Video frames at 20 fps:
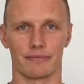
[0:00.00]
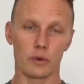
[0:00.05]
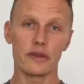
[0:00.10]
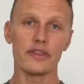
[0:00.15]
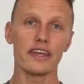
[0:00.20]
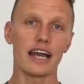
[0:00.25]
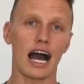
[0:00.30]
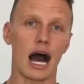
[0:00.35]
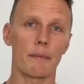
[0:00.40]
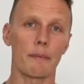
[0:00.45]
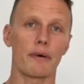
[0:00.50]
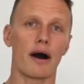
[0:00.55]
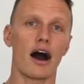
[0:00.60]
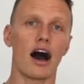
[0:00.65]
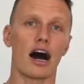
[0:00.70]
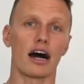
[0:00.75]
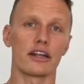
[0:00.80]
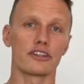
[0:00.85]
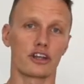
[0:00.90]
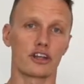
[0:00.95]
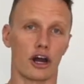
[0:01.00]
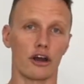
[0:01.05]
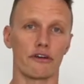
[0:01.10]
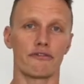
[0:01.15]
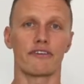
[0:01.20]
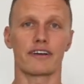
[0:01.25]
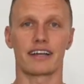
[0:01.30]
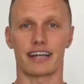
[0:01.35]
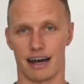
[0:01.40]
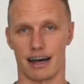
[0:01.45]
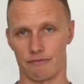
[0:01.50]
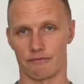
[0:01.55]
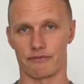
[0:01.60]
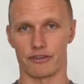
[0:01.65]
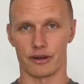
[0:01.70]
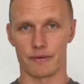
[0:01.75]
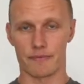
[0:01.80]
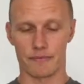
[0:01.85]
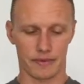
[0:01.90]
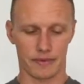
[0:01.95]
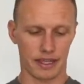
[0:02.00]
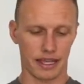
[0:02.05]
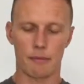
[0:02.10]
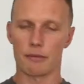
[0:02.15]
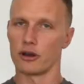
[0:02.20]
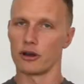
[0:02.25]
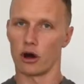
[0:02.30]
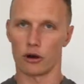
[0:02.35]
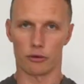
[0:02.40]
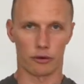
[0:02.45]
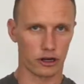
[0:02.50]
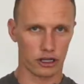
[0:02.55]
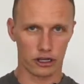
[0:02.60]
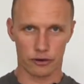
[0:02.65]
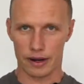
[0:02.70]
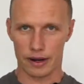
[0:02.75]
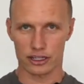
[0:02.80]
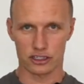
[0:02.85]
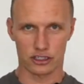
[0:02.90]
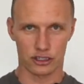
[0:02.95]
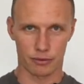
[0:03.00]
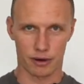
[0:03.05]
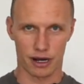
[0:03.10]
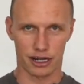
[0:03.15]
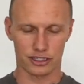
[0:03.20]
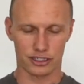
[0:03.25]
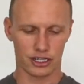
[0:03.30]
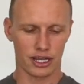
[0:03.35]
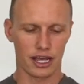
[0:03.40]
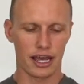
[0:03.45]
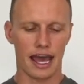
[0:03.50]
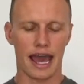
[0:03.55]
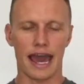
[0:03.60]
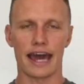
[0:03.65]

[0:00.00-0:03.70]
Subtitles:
With the upper, I'd go for comfort. Am I not rocking around too much?